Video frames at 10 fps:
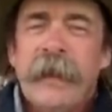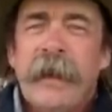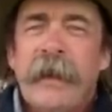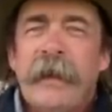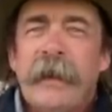
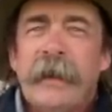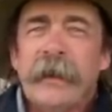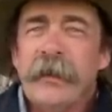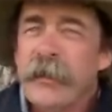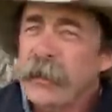Uh,
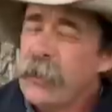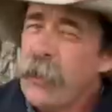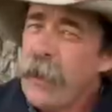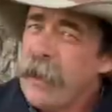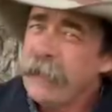you don't
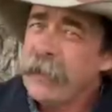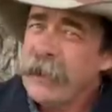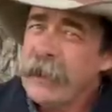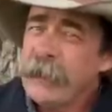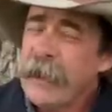know
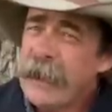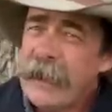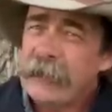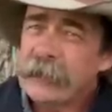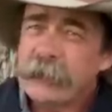everything about
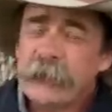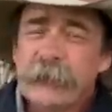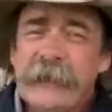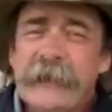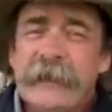how it's supposed to
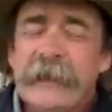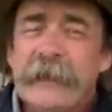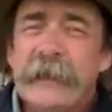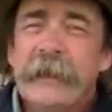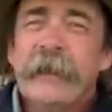be done,
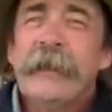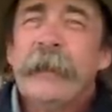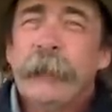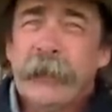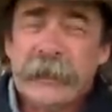
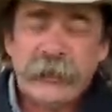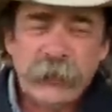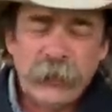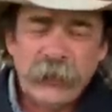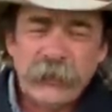but it
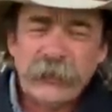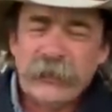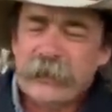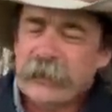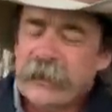sure looks
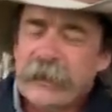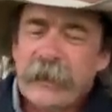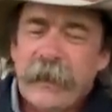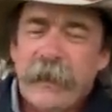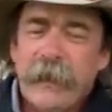good.
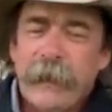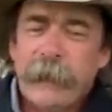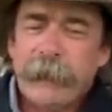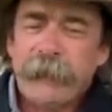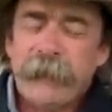
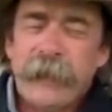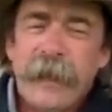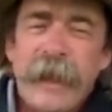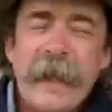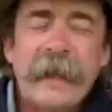Um,
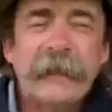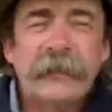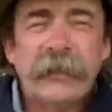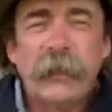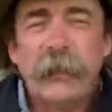and
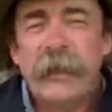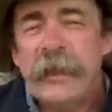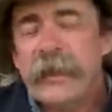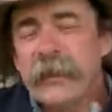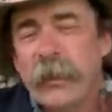so
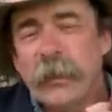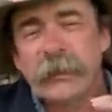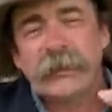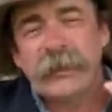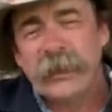the horse
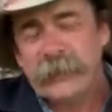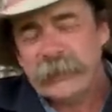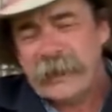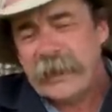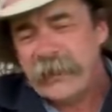jumps
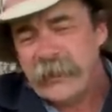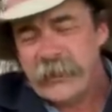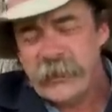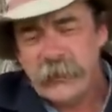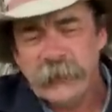out of the
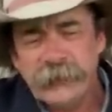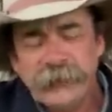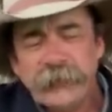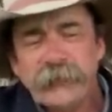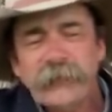chute
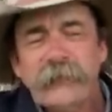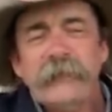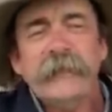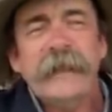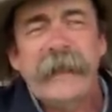
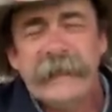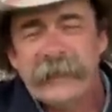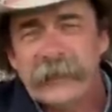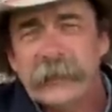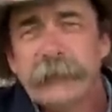and he
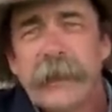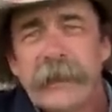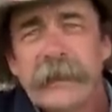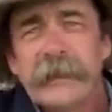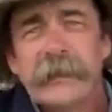starts
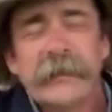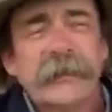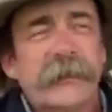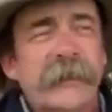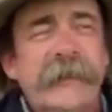bucking across
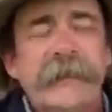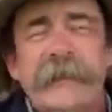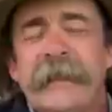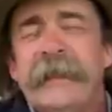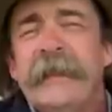the arena.
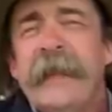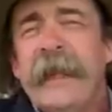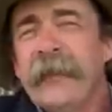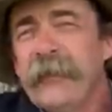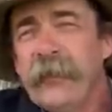
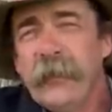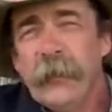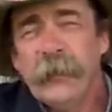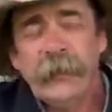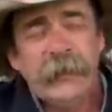And to
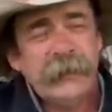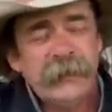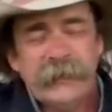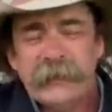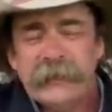you,
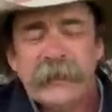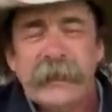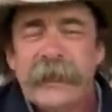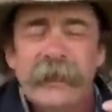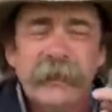
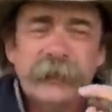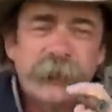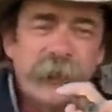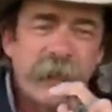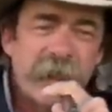it looks
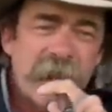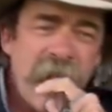pretty.